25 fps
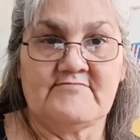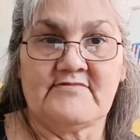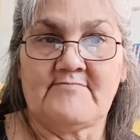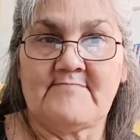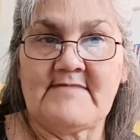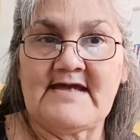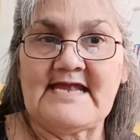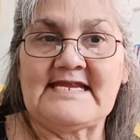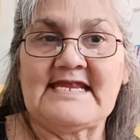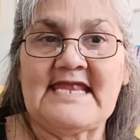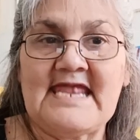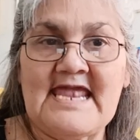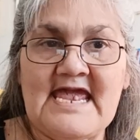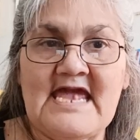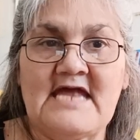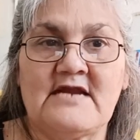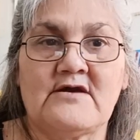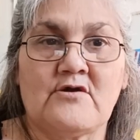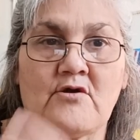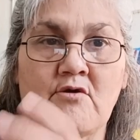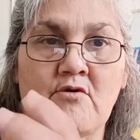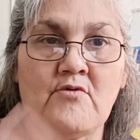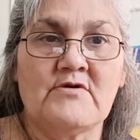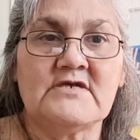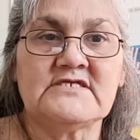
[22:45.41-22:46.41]
but my cat
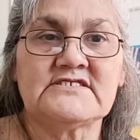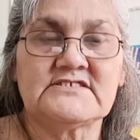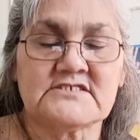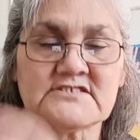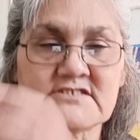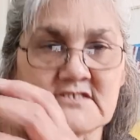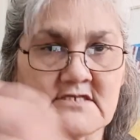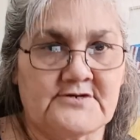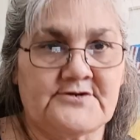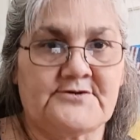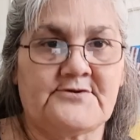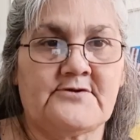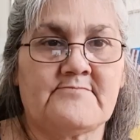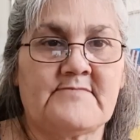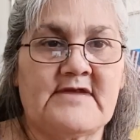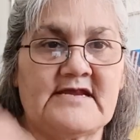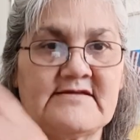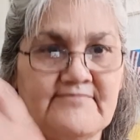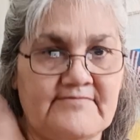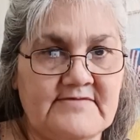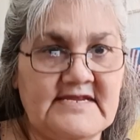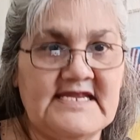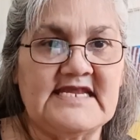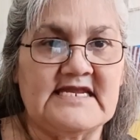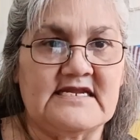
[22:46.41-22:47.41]
always is under my
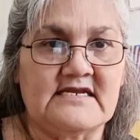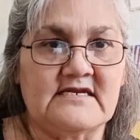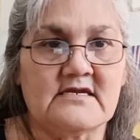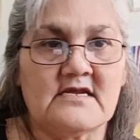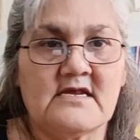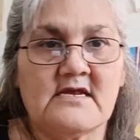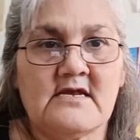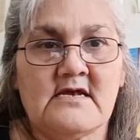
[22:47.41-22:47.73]
feet.